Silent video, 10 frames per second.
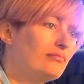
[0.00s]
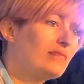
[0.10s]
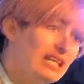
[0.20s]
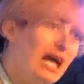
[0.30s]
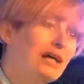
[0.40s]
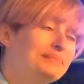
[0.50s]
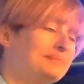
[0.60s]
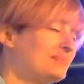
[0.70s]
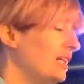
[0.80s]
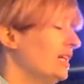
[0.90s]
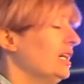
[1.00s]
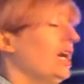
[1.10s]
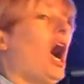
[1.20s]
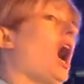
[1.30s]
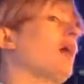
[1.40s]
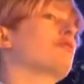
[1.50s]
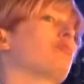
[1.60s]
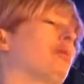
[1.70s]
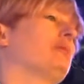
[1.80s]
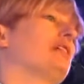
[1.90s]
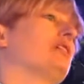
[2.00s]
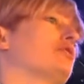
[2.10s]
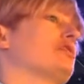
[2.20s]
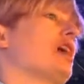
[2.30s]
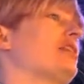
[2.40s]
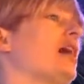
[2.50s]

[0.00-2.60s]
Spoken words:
Yeah. I should probably not say that in